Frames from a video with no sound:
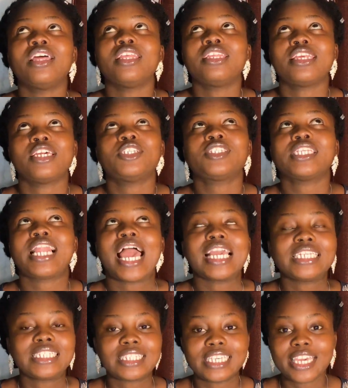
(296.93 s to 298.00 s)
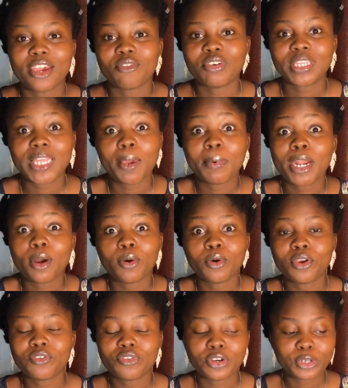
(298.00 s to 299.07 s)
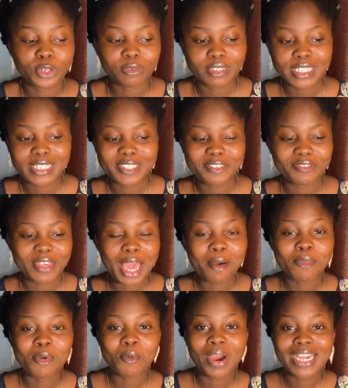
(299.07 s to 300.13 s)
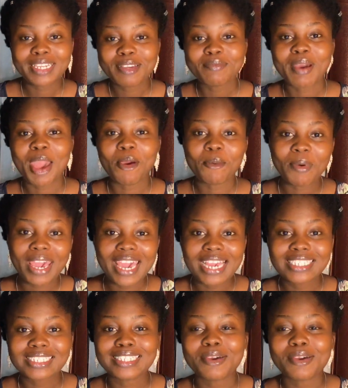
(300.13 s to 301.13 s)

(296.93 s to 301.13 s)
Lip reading: they used to like sing every time, and I'll go in front of the TV and be whining my waist.